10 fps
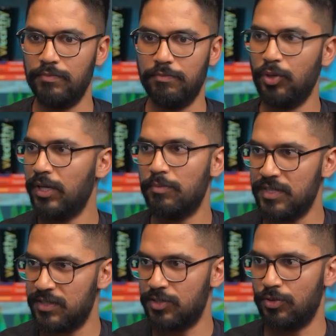building a
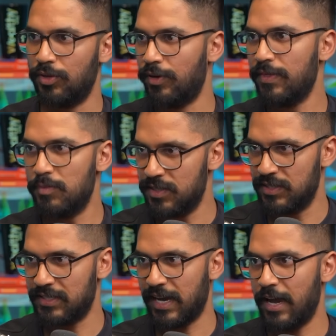business or they're in the
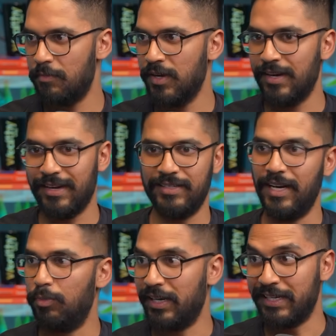business game,
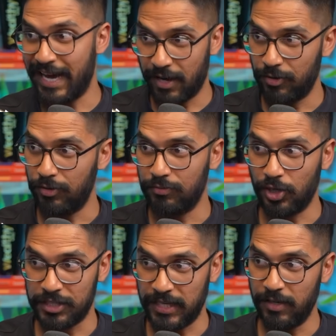doubling down on
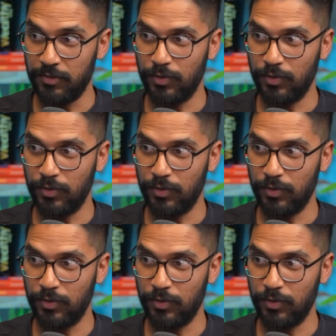content?